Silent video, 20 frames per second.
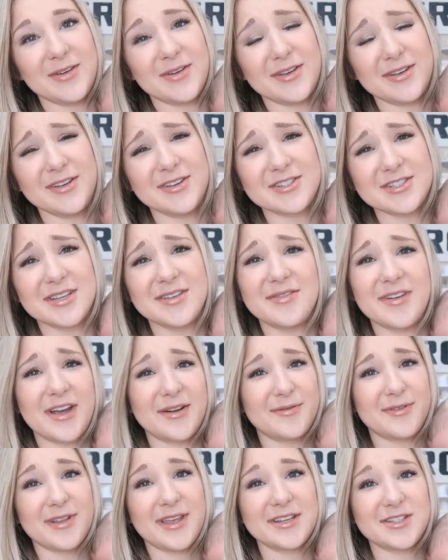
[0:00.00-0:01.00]
you can usually
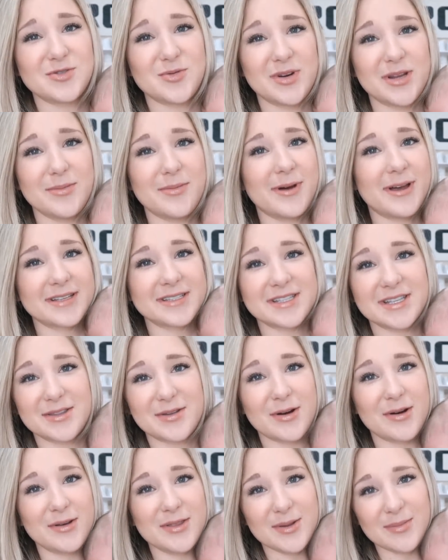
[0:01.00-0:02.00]
find for like 20 bucks to
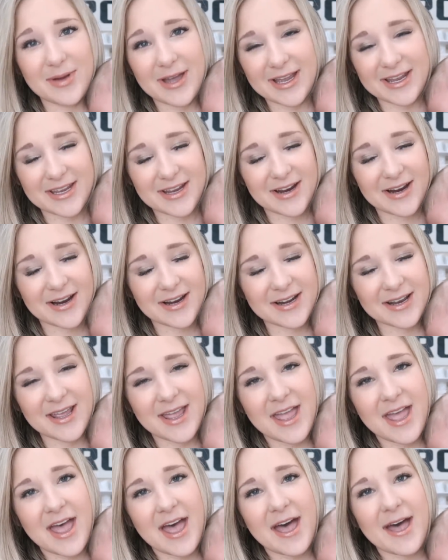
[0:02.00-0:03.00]
throw in the backyard.
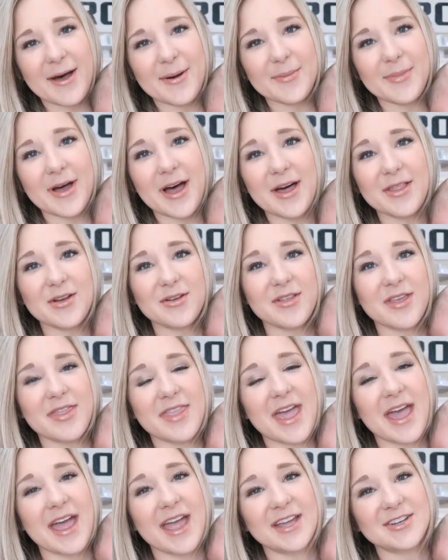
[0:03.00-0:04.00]
But other than
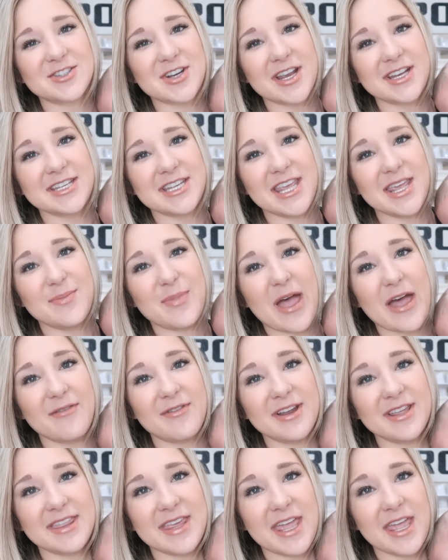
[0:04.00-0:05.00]
that, I tried to keep
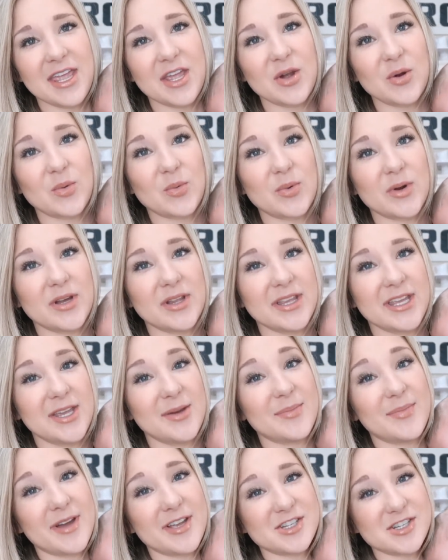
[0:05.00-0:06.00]
everything really
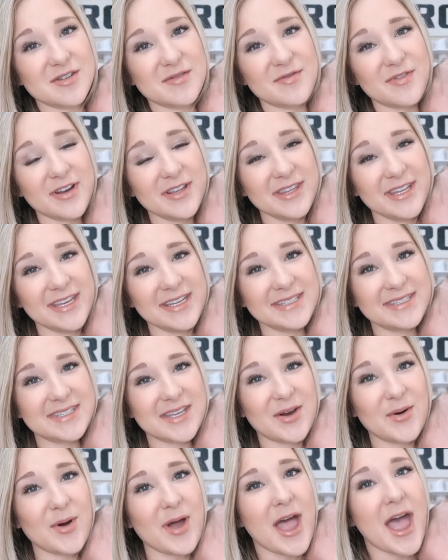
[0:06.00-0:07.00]
budget friendly.
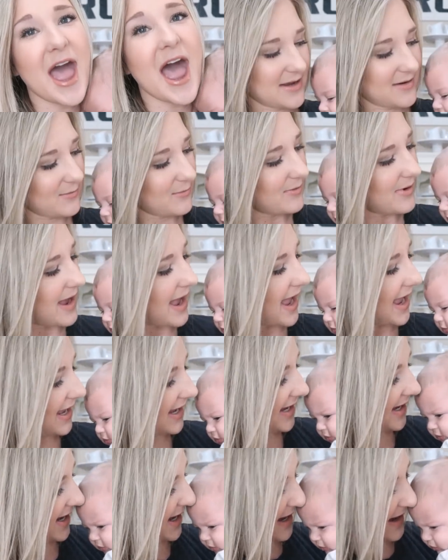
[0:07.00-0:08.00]
So what?
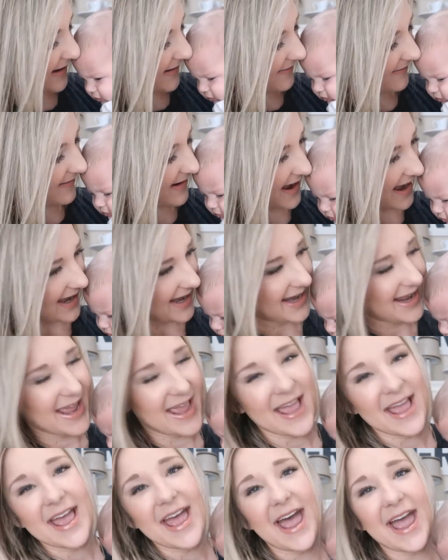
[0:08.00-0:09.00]

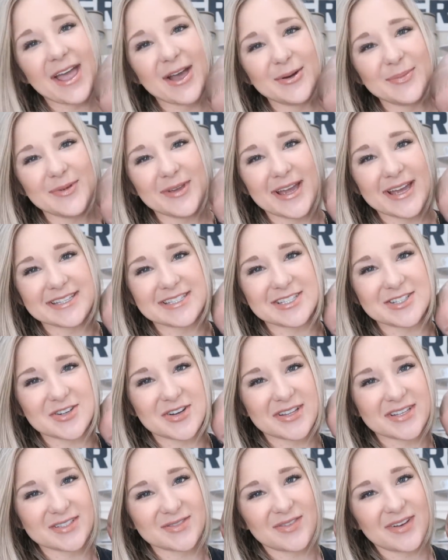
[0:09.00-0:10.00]
I hope you guys enjoy
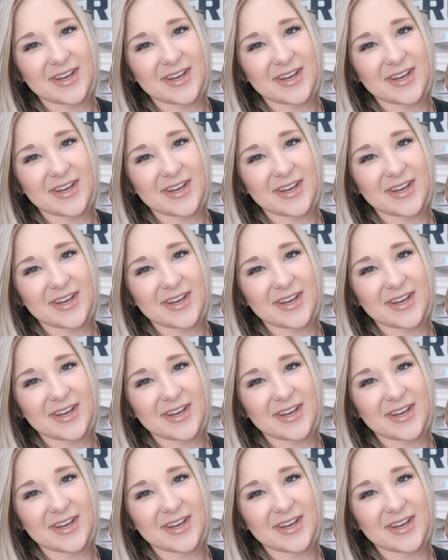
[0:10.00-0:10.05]
this